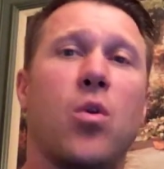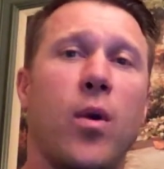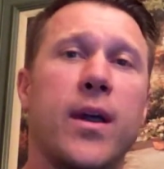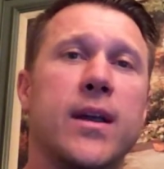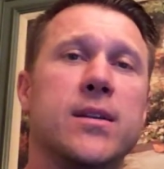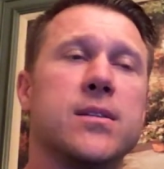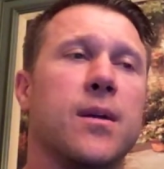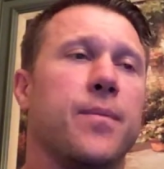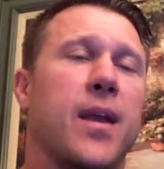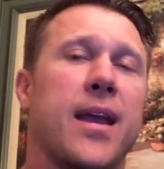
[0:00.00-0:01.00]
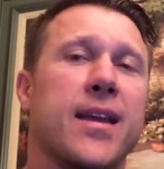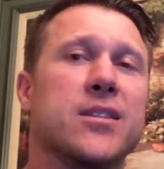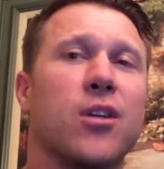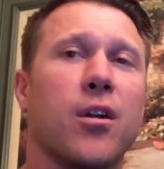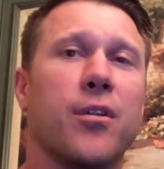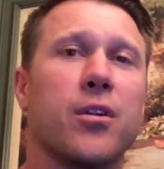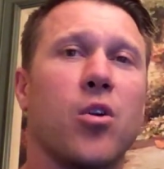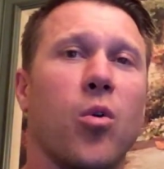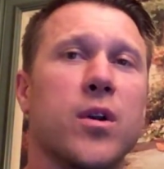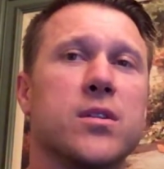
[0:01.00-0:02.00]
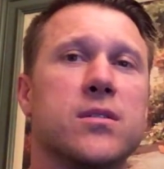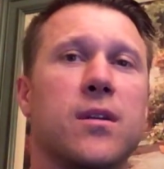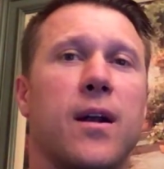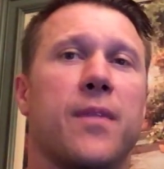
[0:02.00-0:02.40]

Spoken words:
quiz and get started on the course.